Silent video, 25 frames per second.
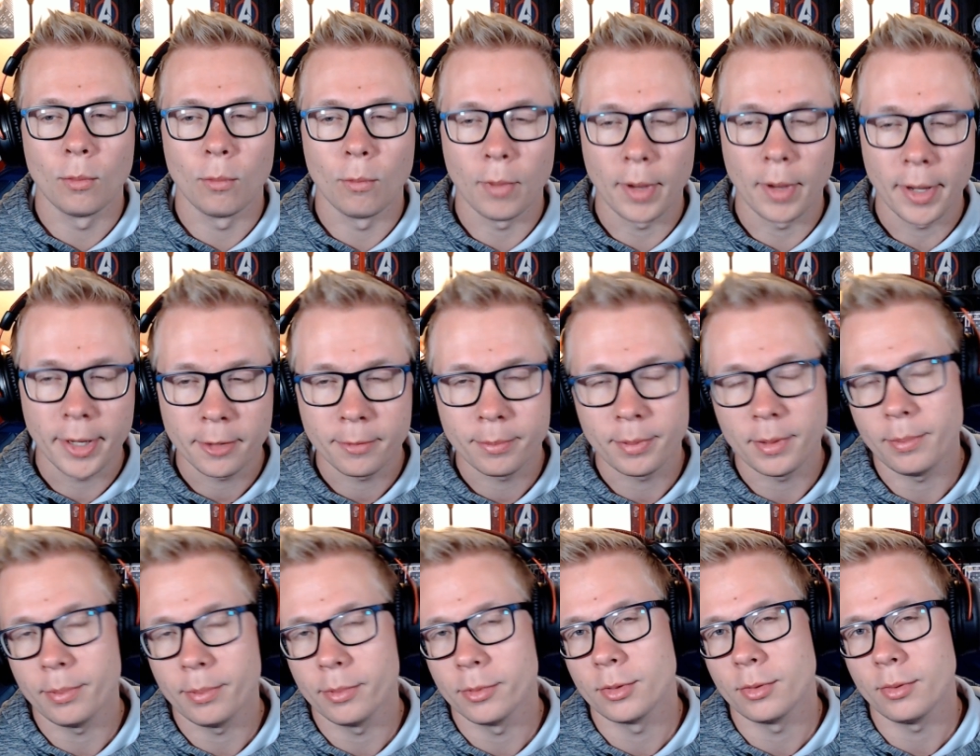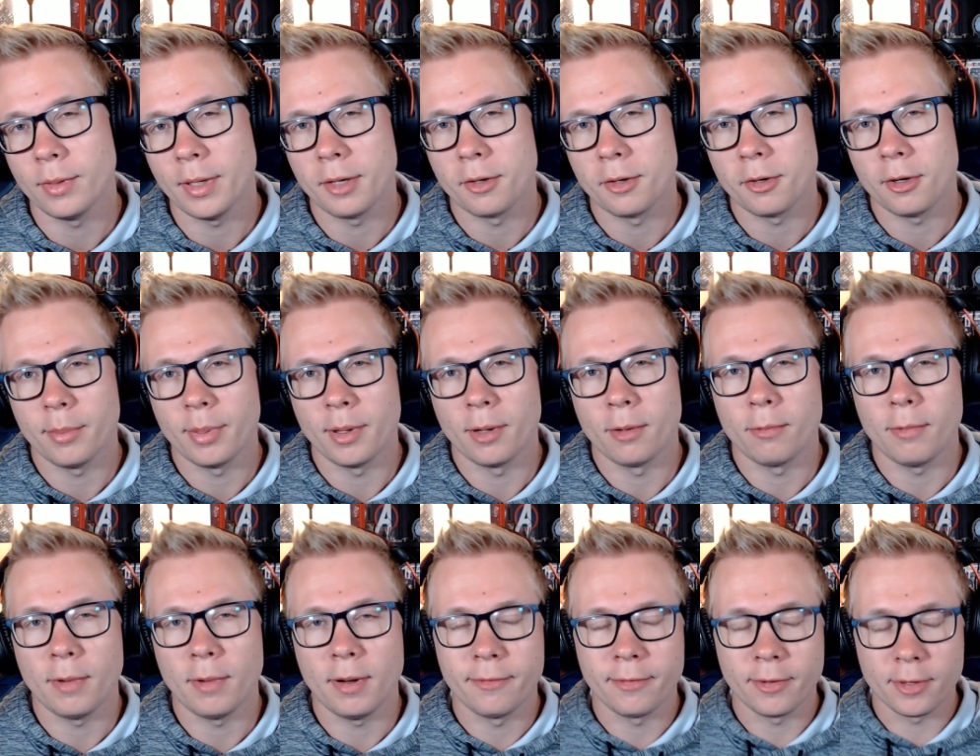Why are people so angry about
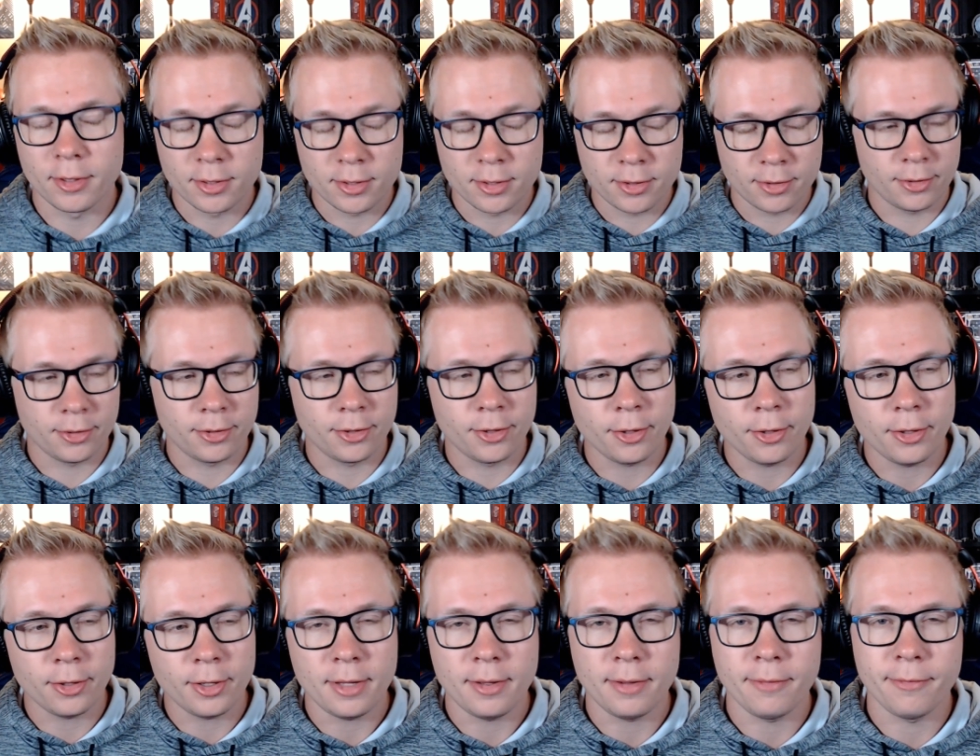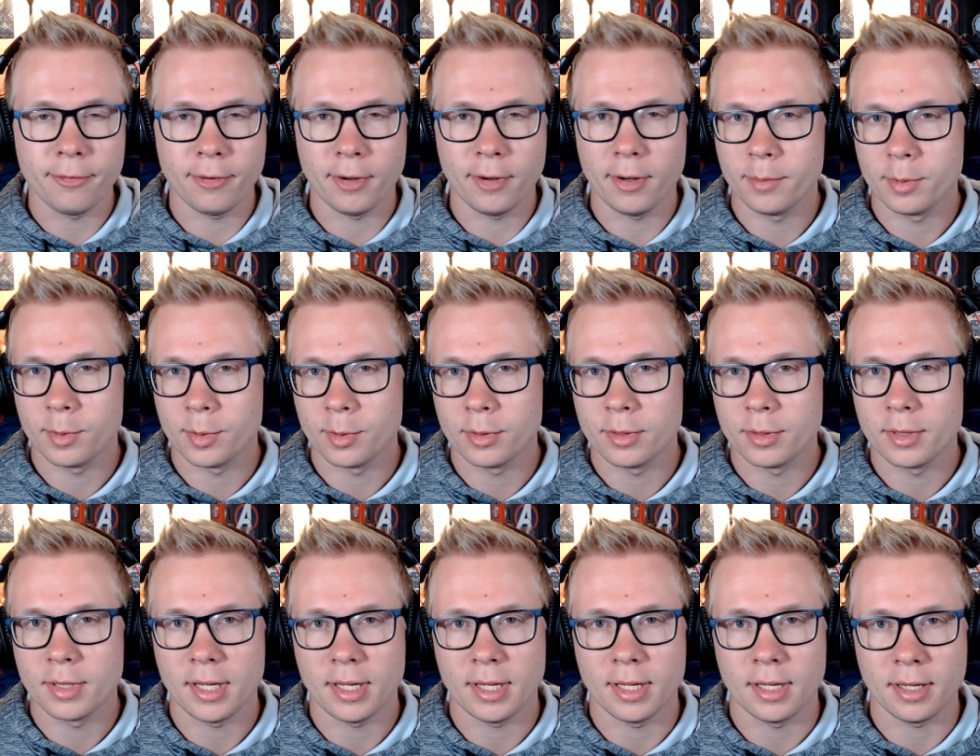Redfall's 30 frames per
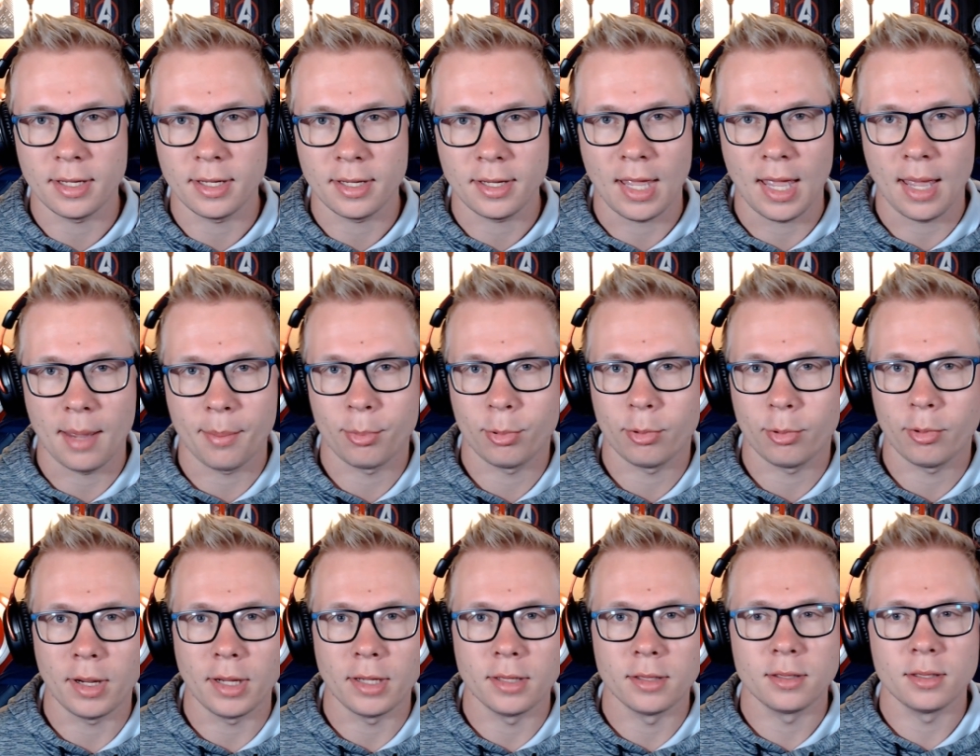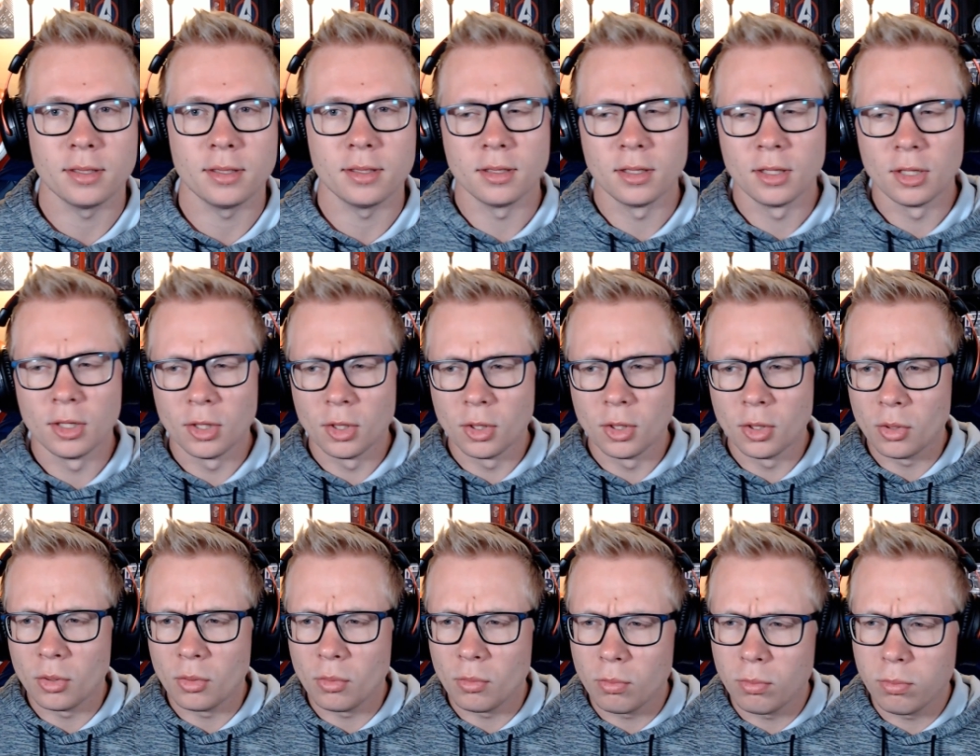second cap rate? And
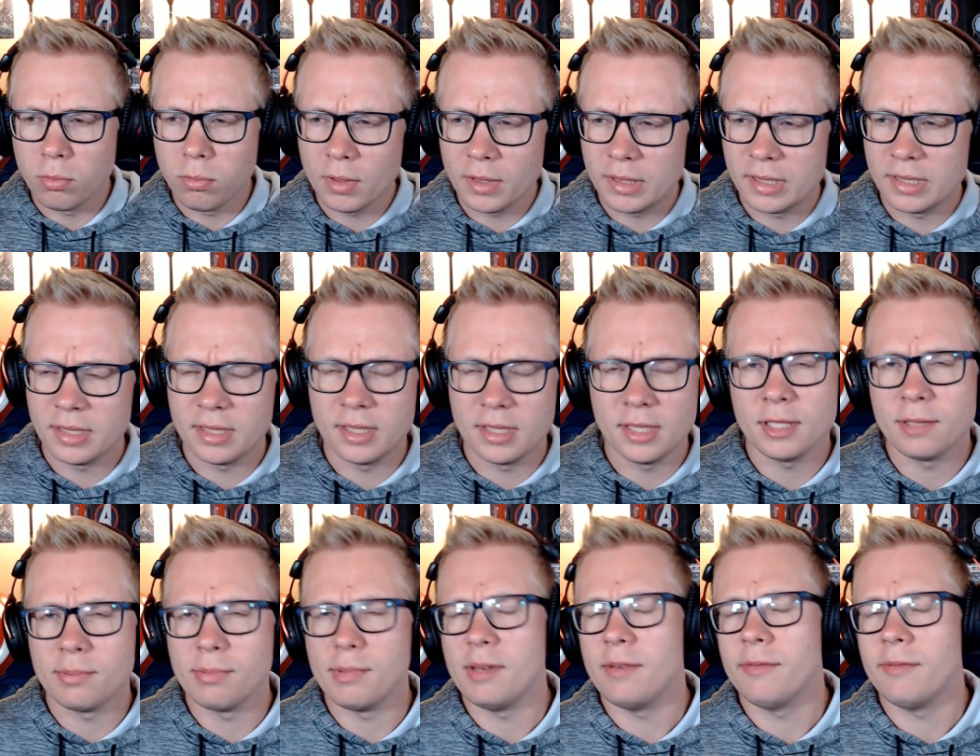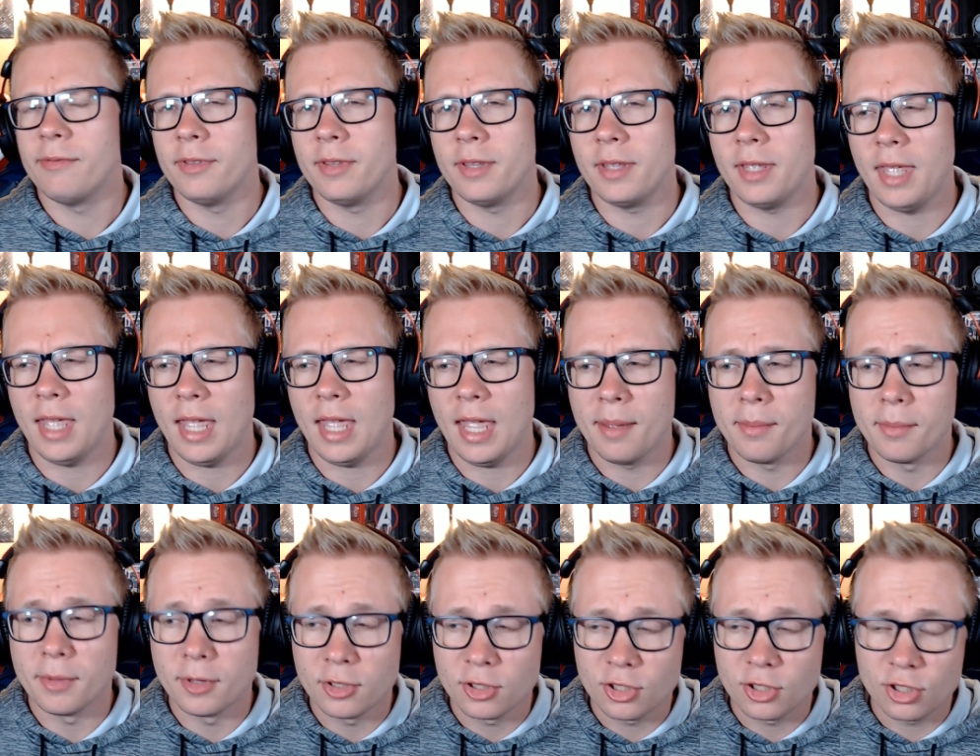what does this mean for the game?
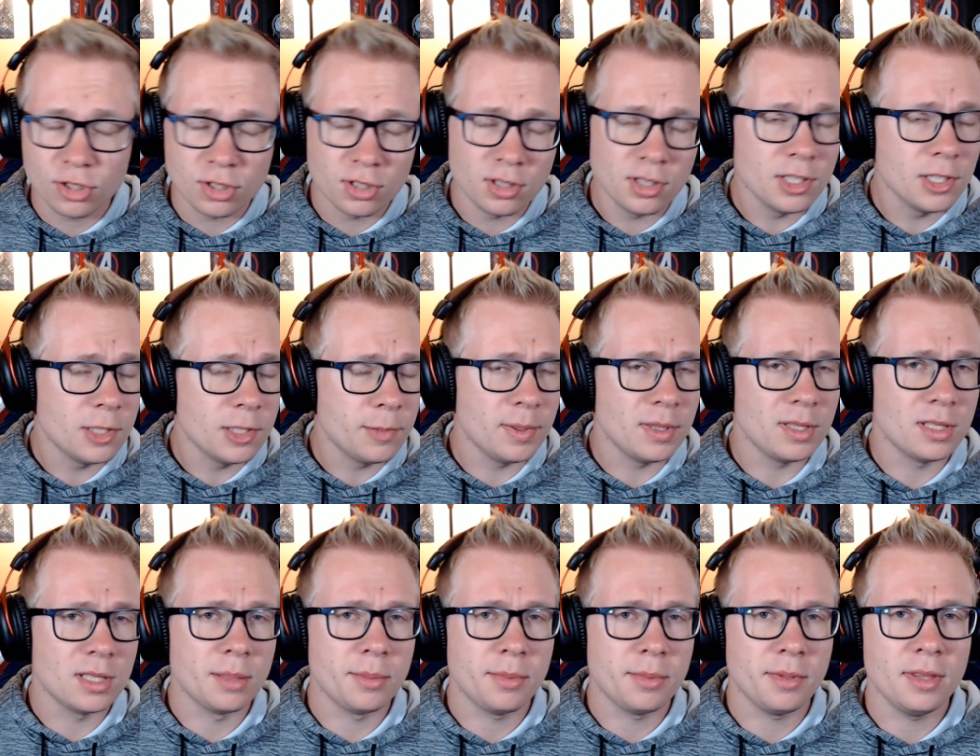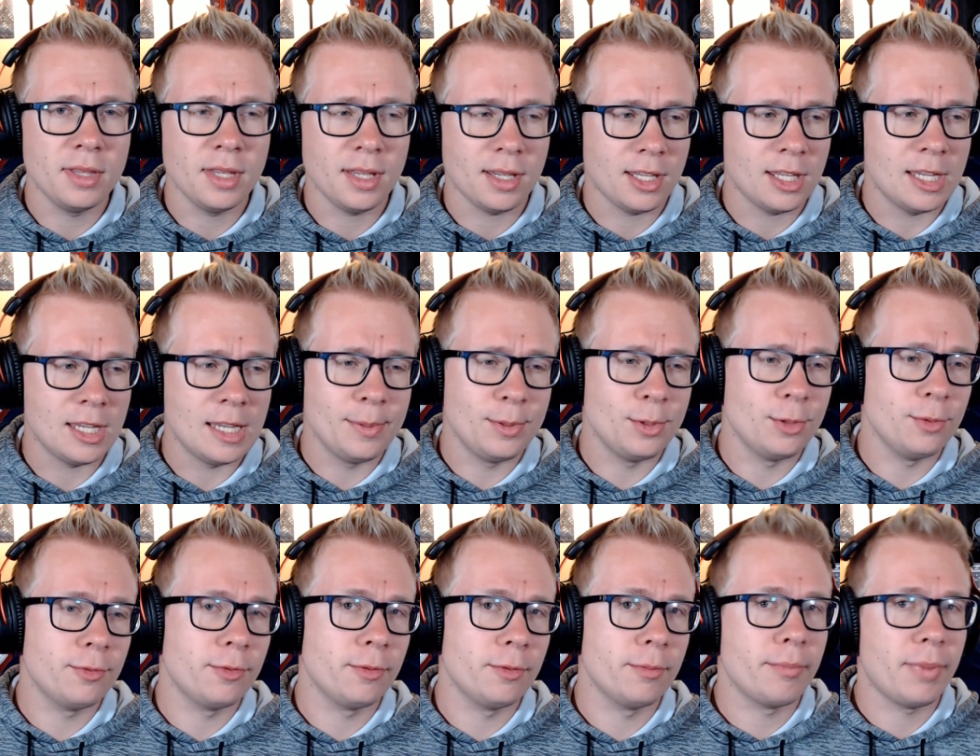And should this be something that keeps you
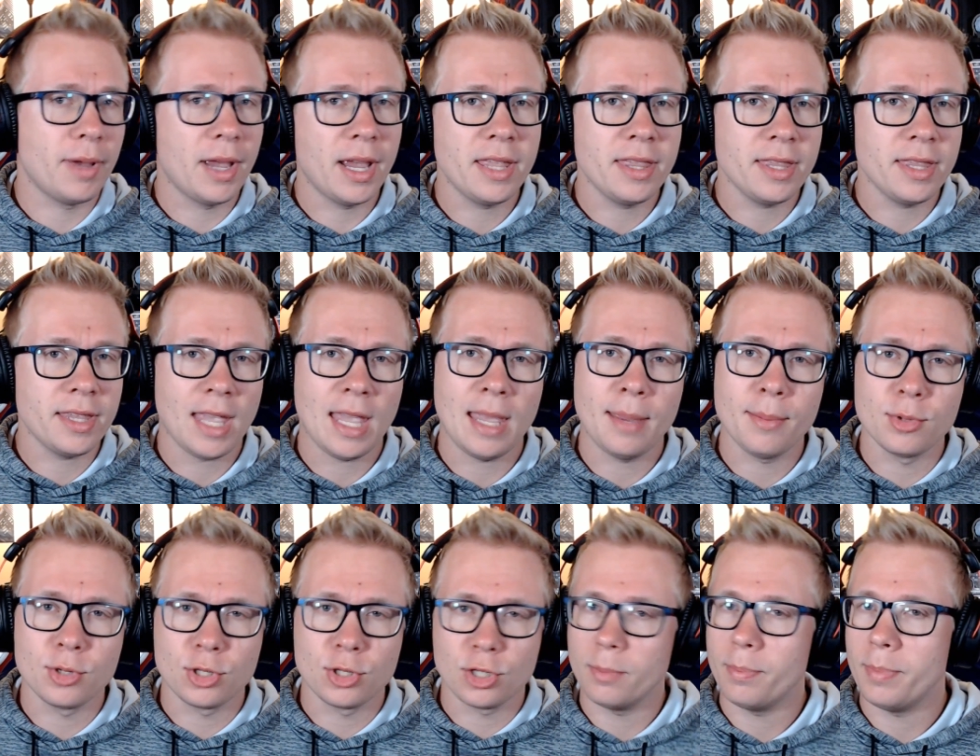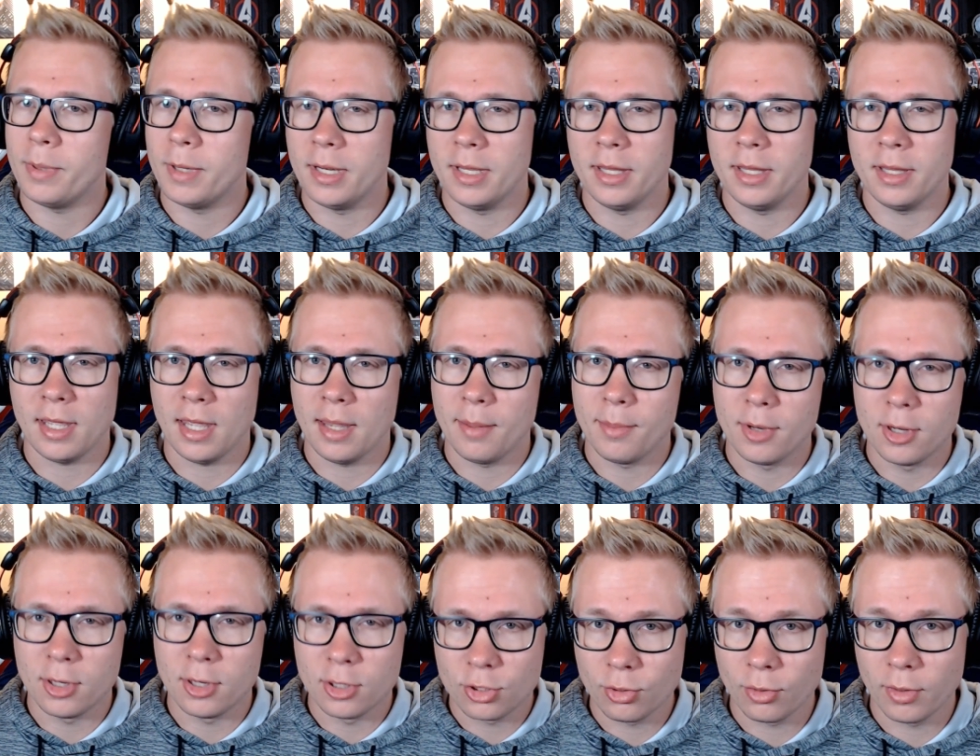from buying the game and jumping into the game and
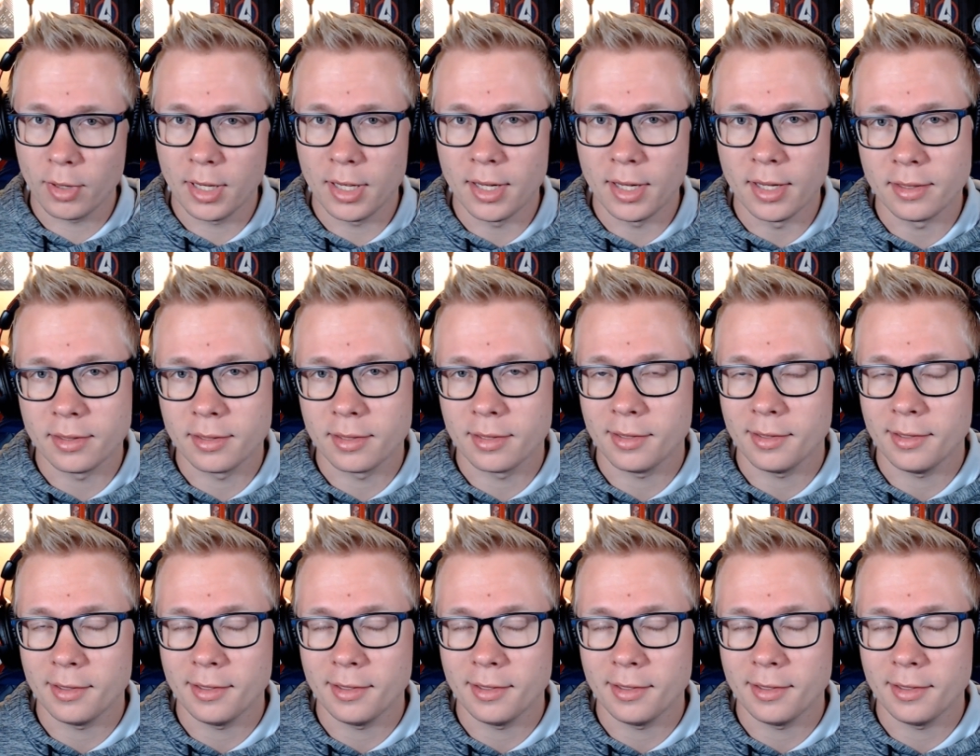enjoying it?